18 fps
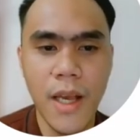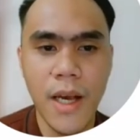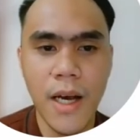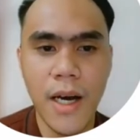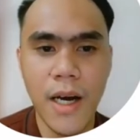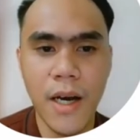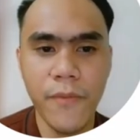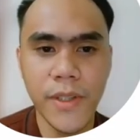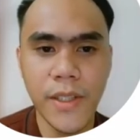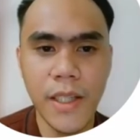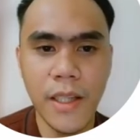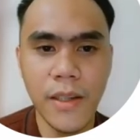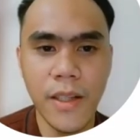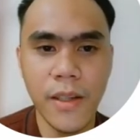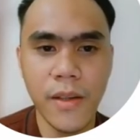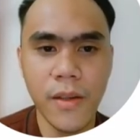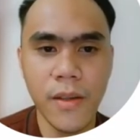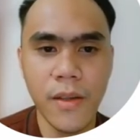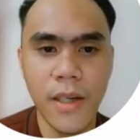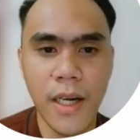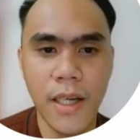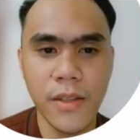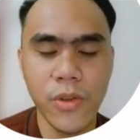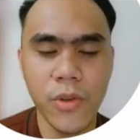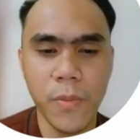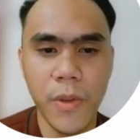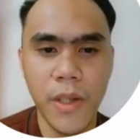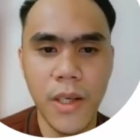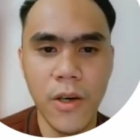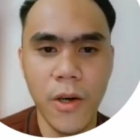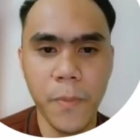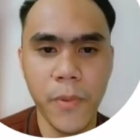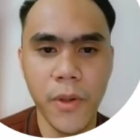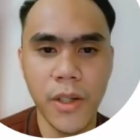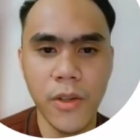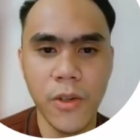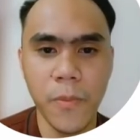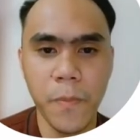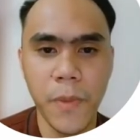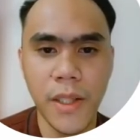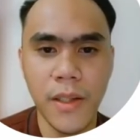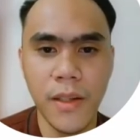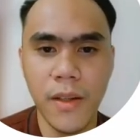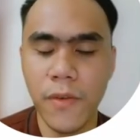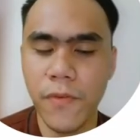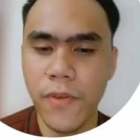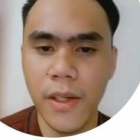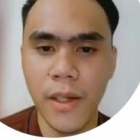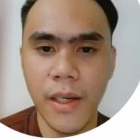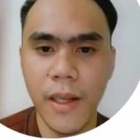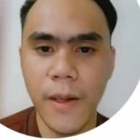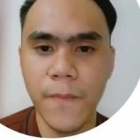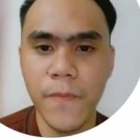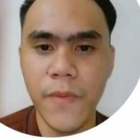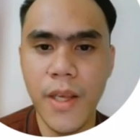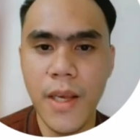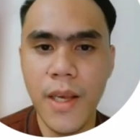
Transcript: A facilitator has to be operate completely differently.